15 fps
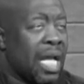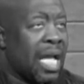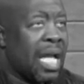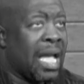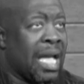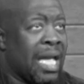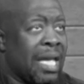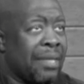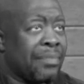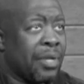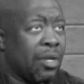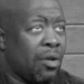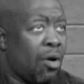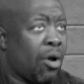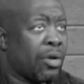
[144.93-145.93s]
And the
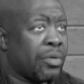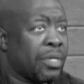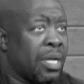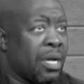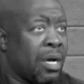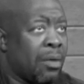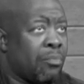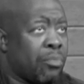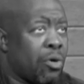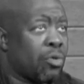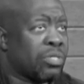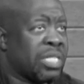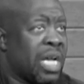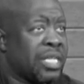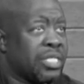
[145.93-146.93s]
Lord uh,
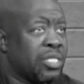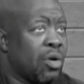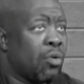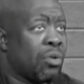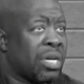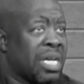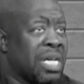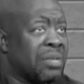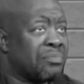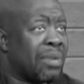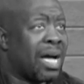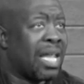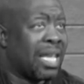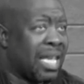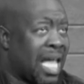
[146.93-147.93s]
broke that yoke in
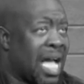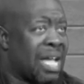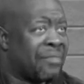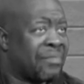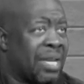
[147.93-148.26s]
my life,